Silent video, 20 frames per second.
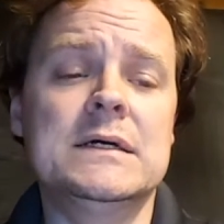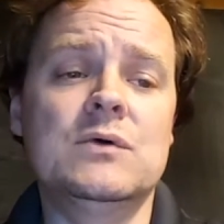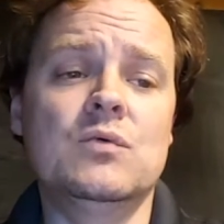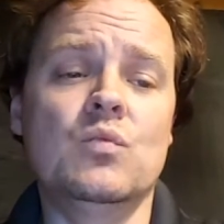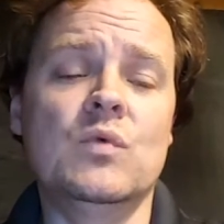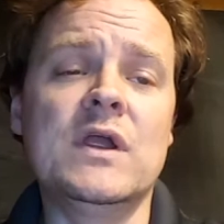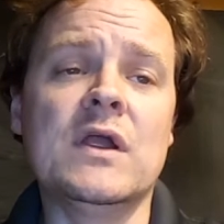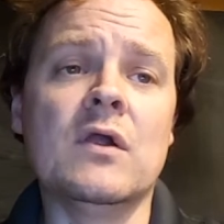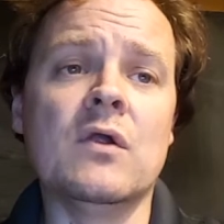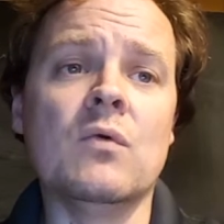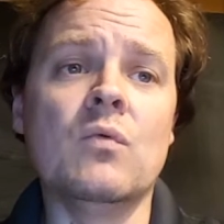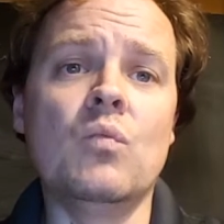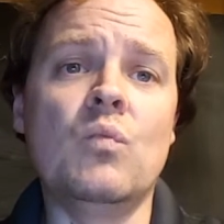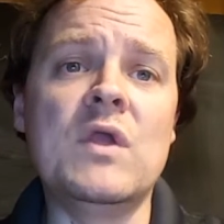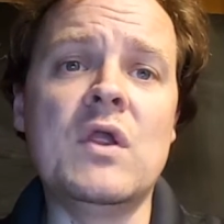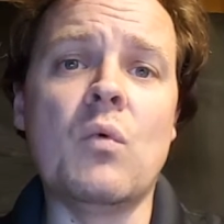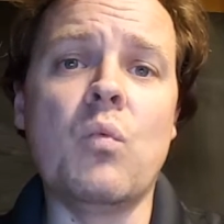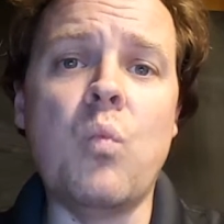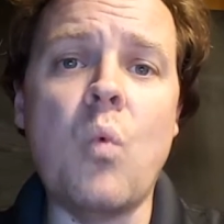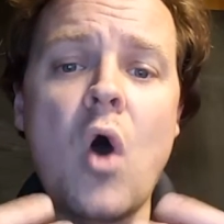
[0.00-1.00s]
We're
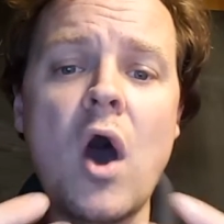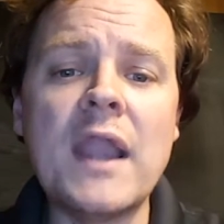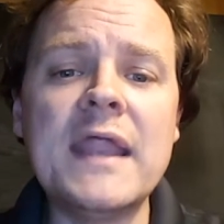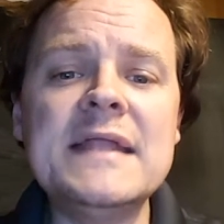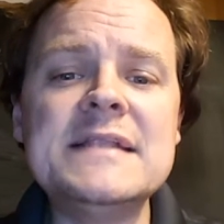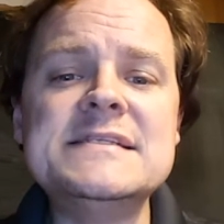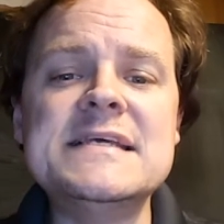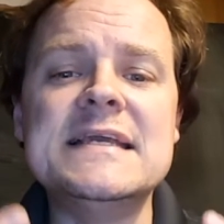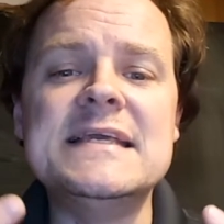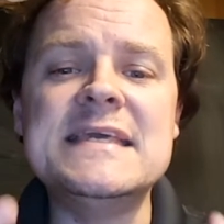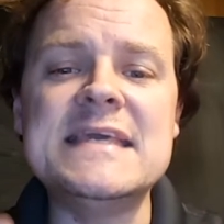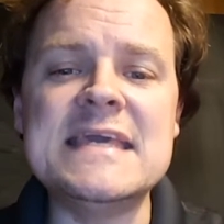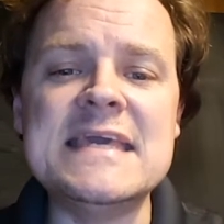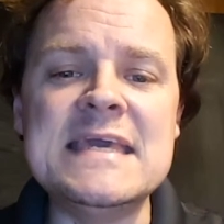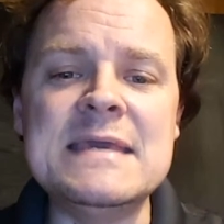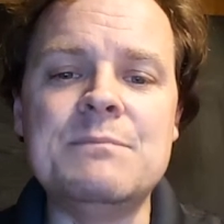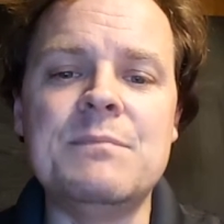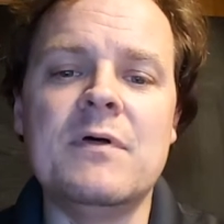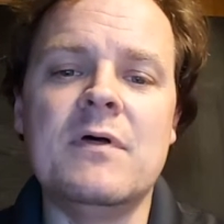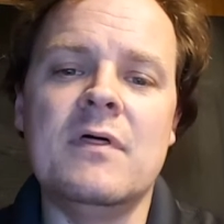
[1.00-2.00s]
wanting to
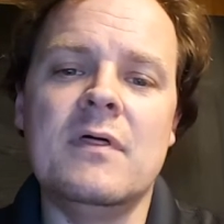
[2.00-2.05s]
keep,